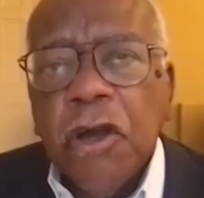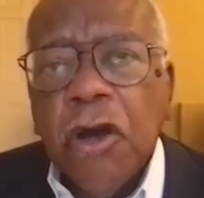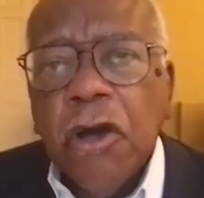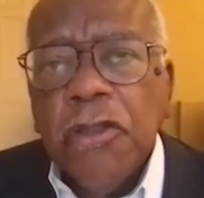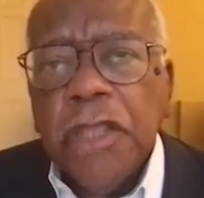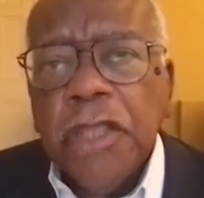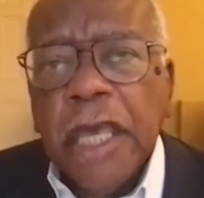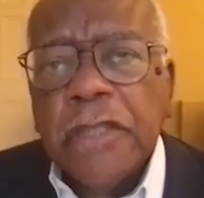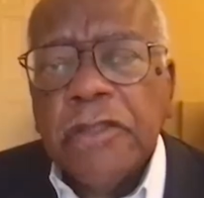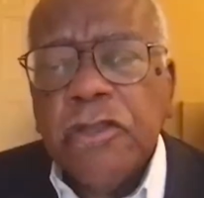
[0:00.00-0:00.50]

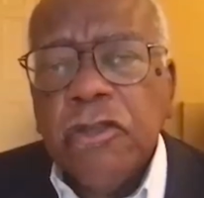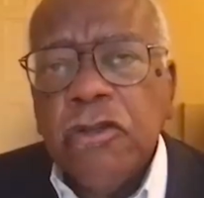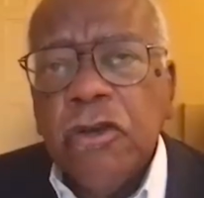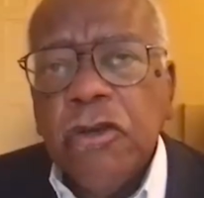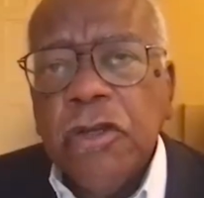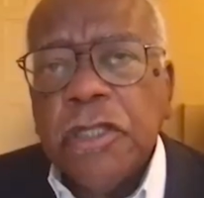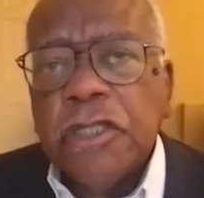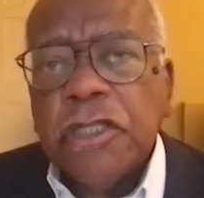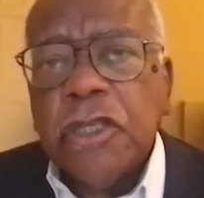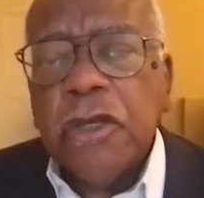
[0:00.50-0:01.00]
On that, you
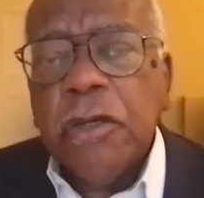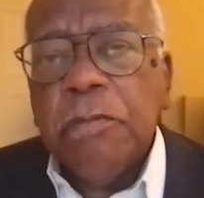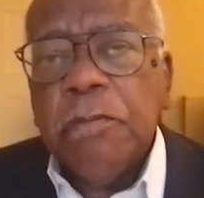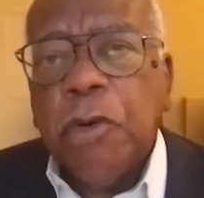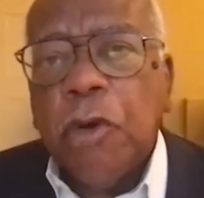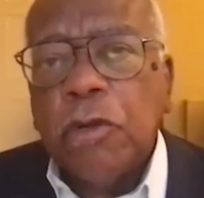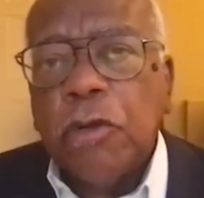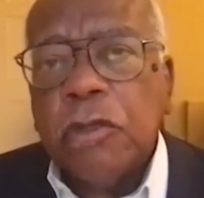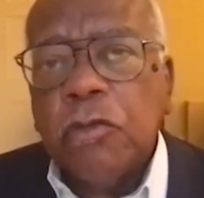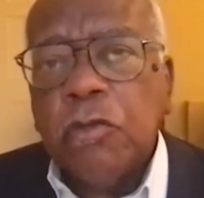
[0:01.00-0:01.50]
know, it's so
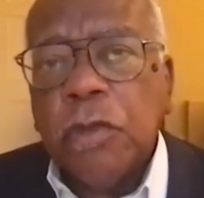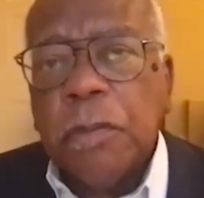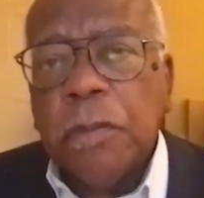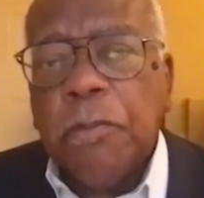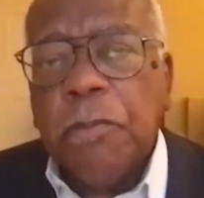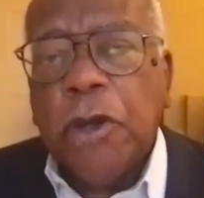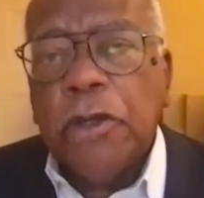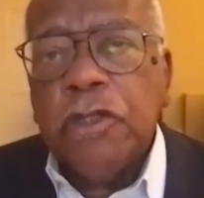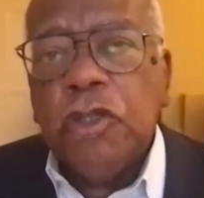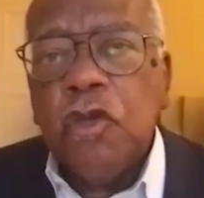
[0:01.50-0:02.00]
important, the
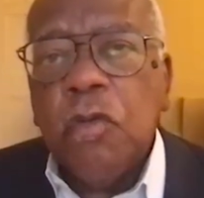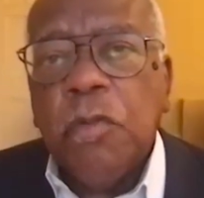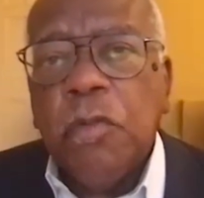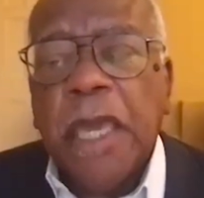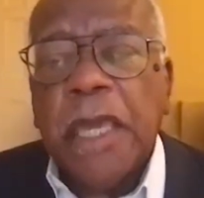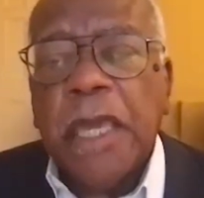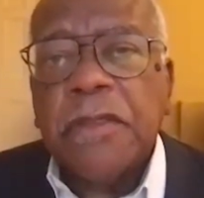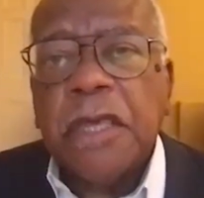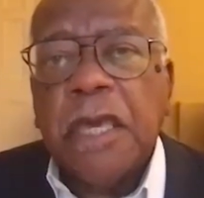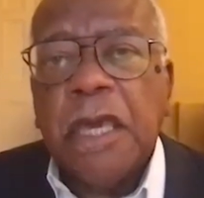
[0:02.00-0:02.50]
point you
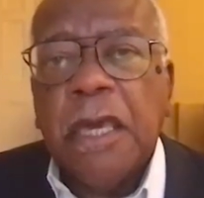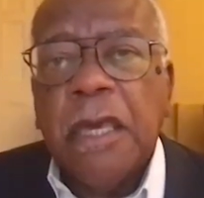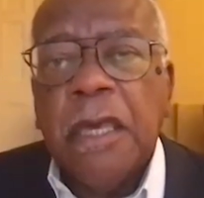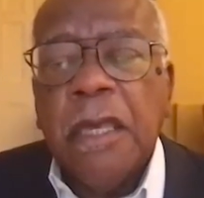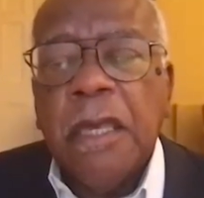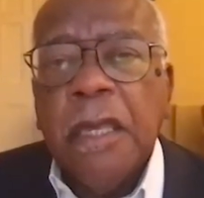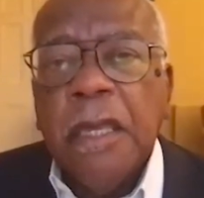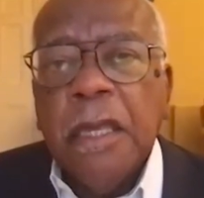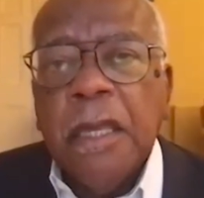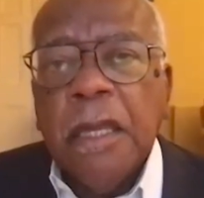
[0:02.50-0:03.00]
make
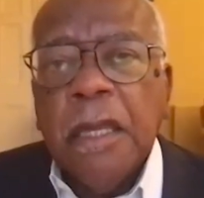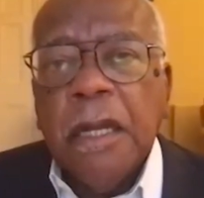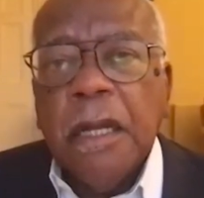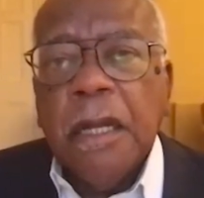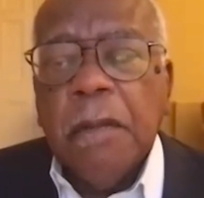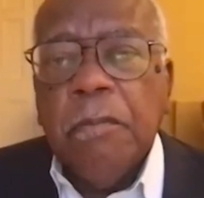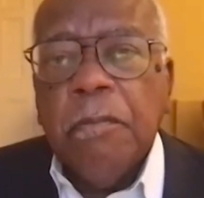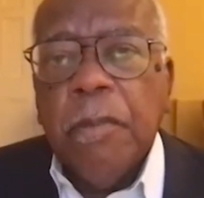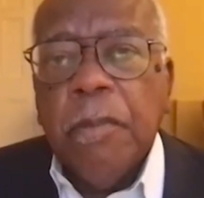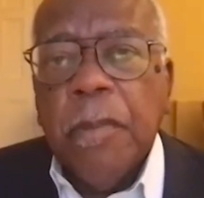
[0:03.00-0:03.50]
there.
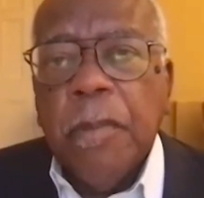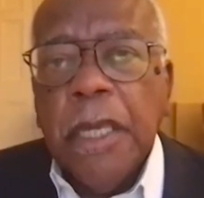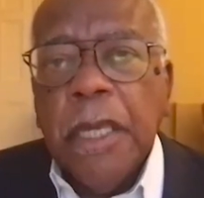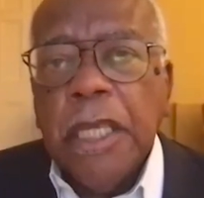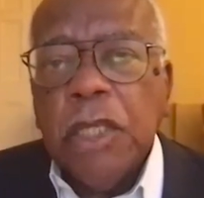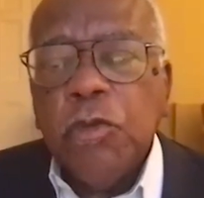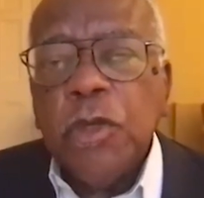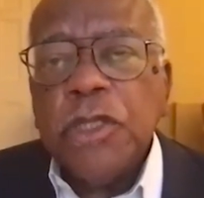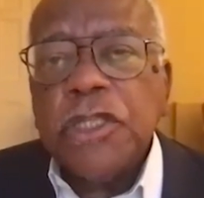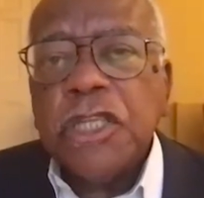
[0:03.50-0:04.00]

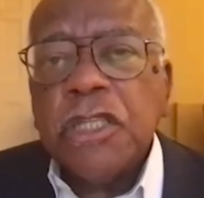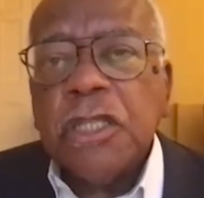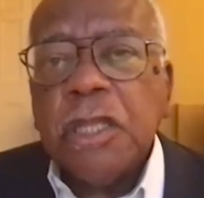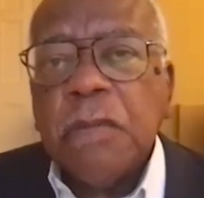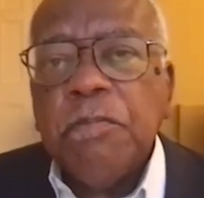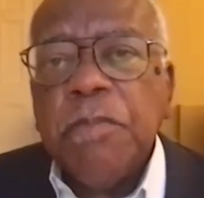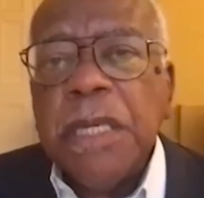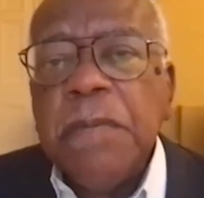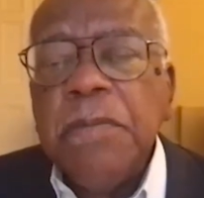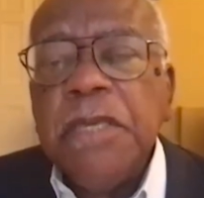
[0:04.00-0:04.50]
It was at the
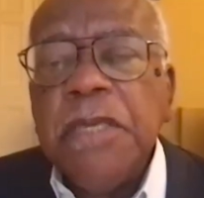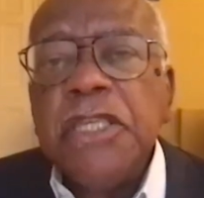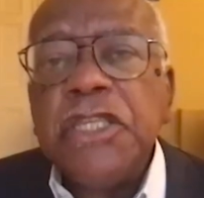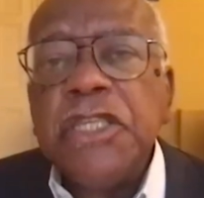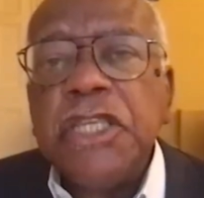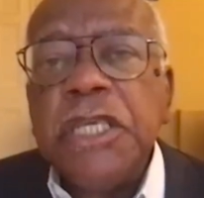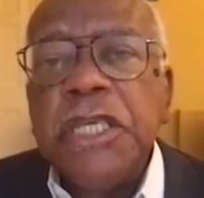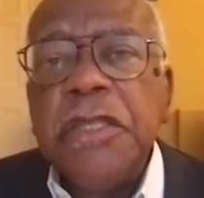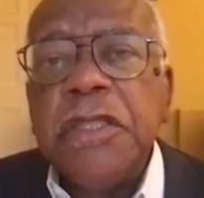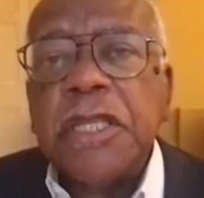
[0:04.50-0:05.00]

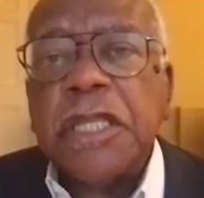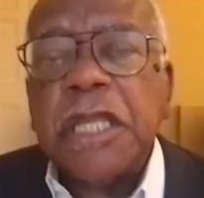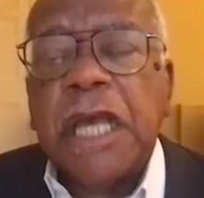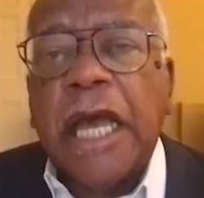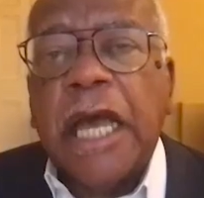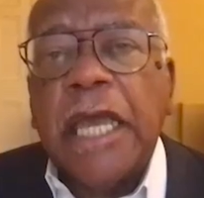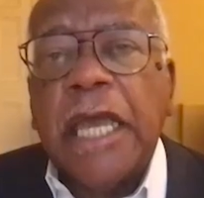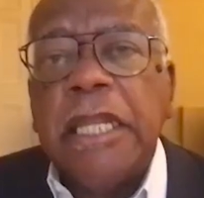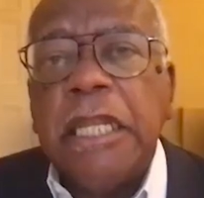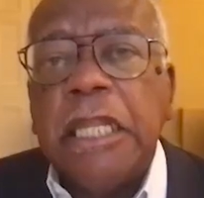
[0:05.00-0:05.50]
BBC that
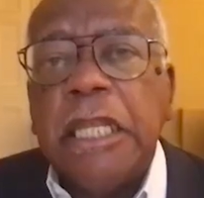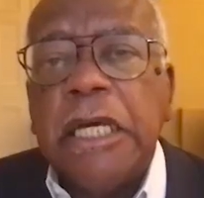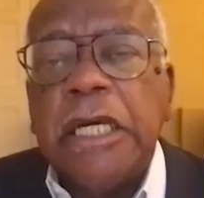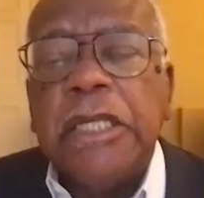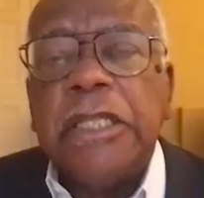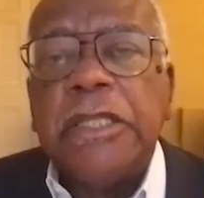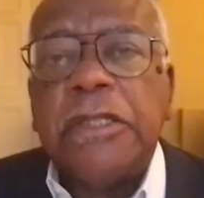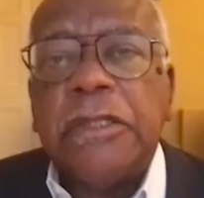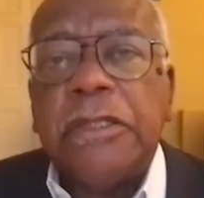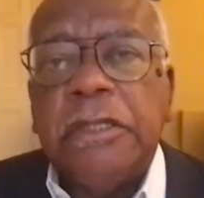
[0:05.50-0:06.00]
I
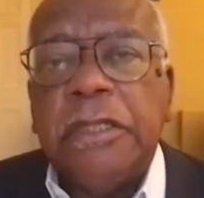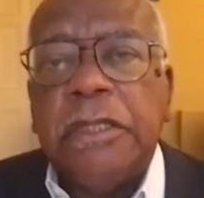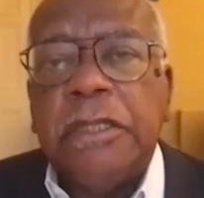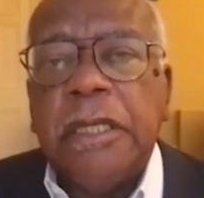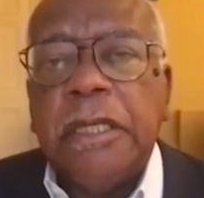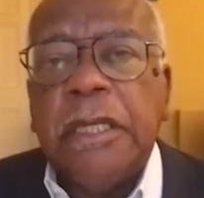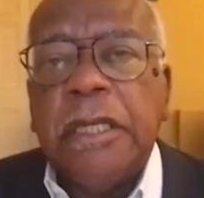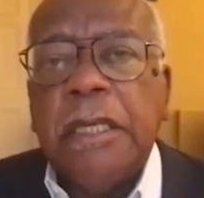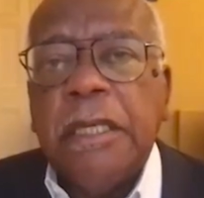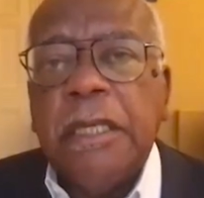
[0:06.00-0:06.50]
learned
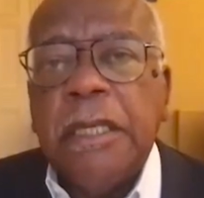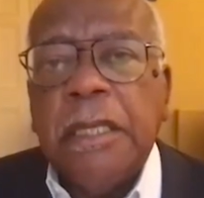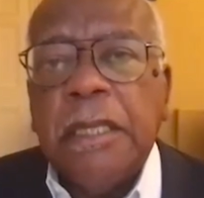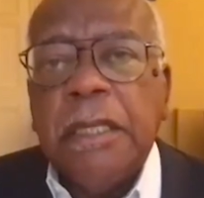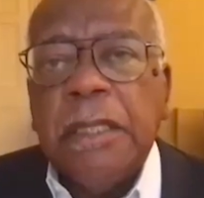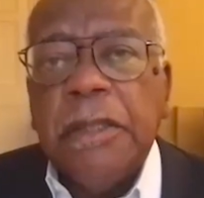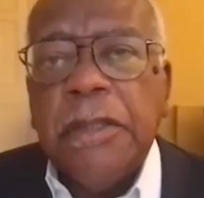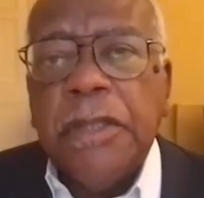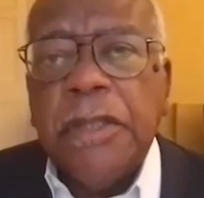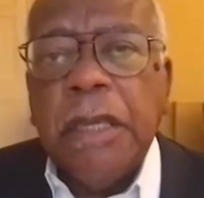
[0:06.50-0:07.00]

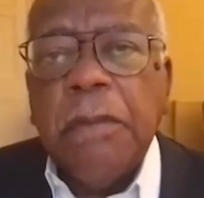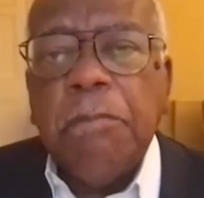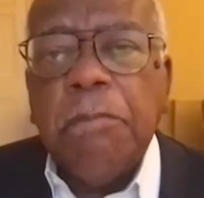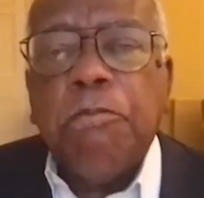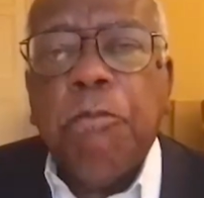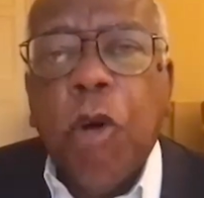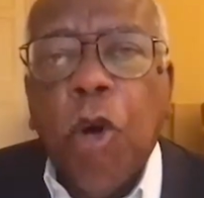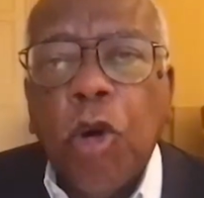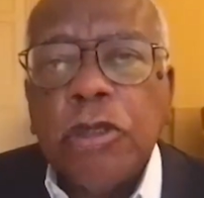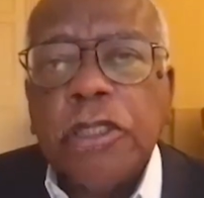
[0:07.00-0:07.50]
the
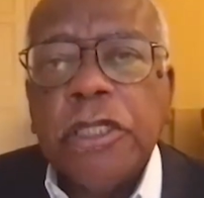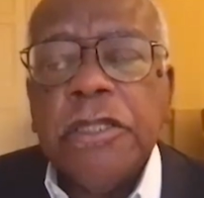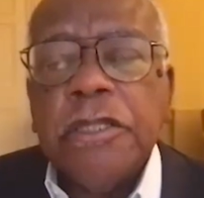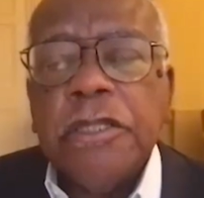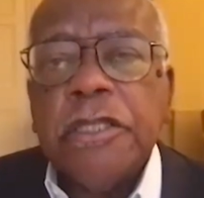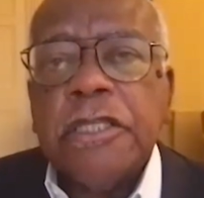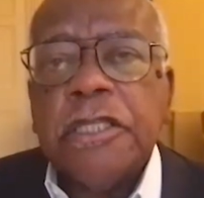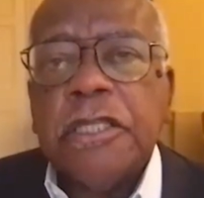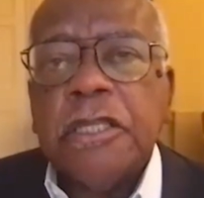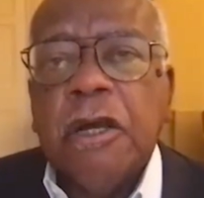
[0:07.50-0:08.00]

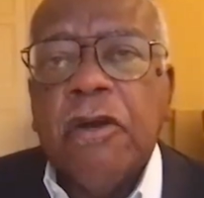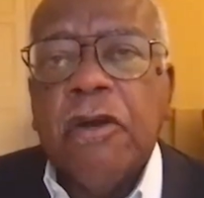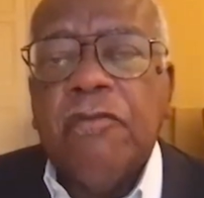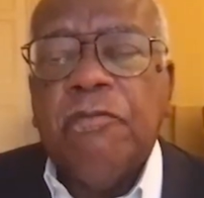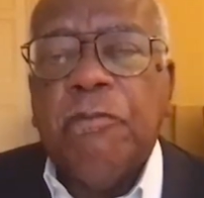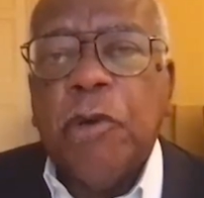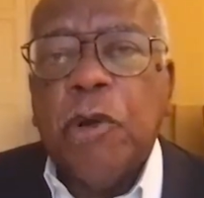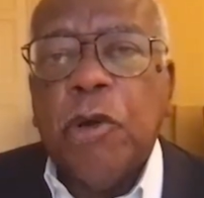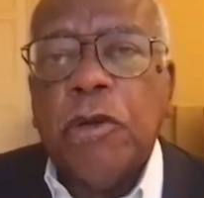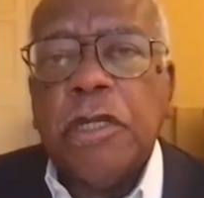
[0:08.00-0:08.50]
importance
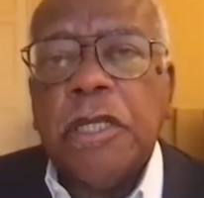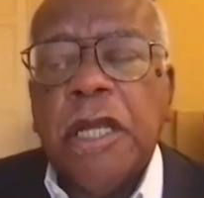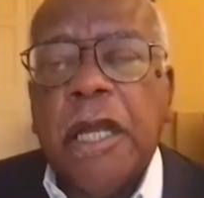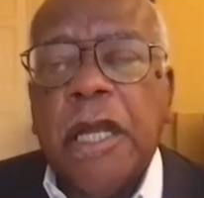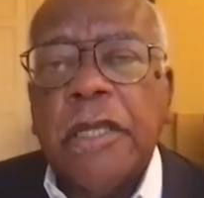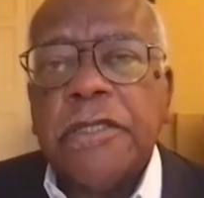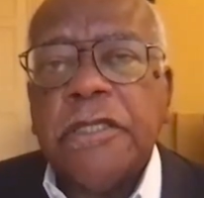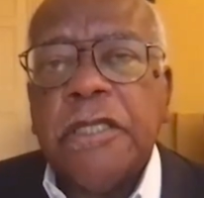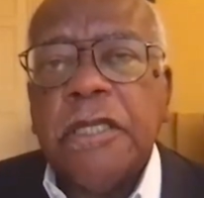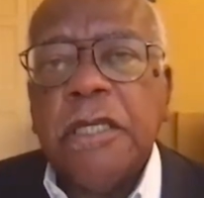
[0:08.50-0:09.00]
of
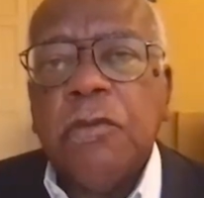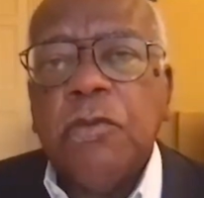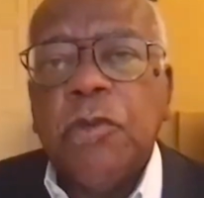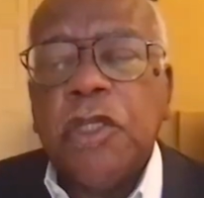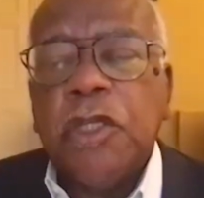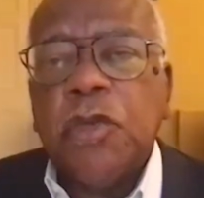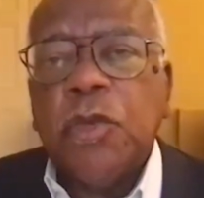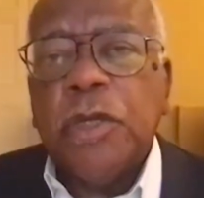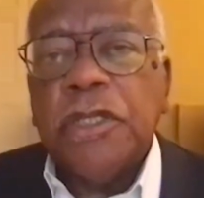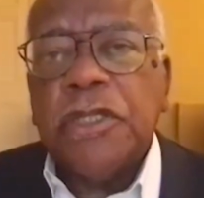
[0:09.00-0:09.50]
broadcasting,
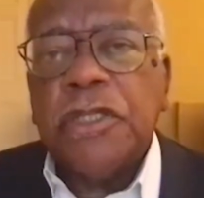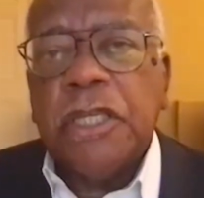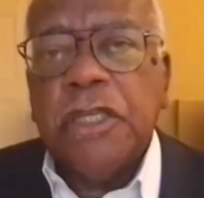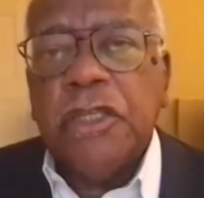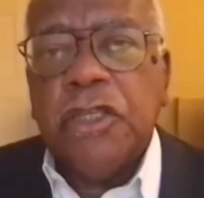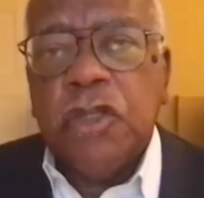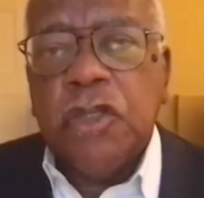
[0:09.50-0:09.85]
which was, as